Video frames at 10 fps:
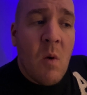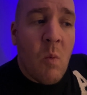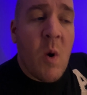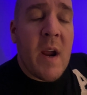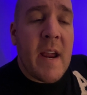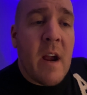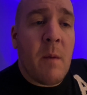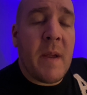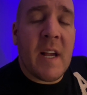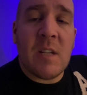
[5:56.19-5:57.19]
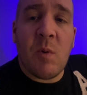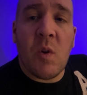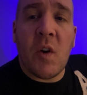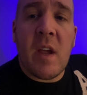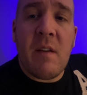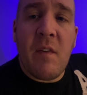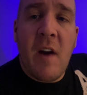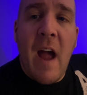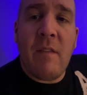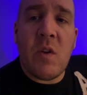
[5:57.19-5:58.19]
We're here because we're looking for
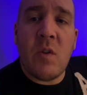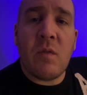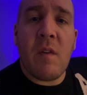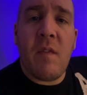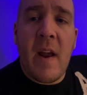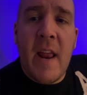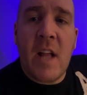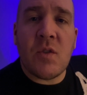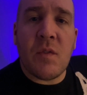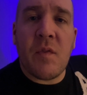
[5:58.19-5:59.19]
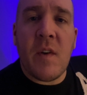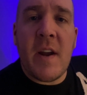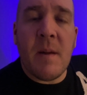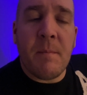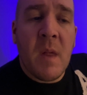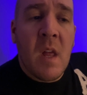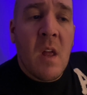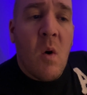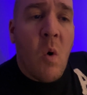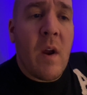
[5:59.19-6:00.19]
avenues for financial freedom
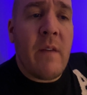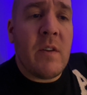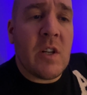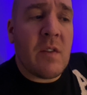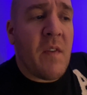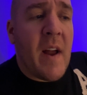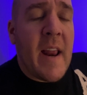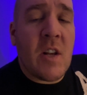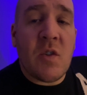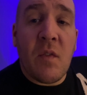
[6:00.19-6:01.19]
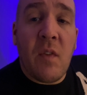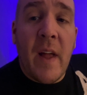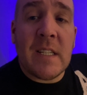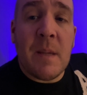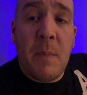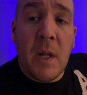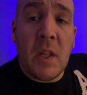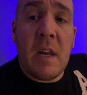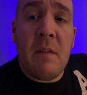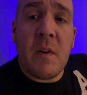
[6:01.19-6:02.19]
or even just financial
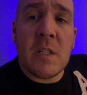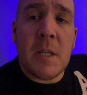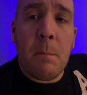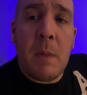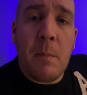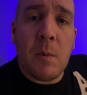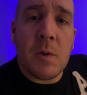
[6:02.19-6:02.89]
flexibility for some people.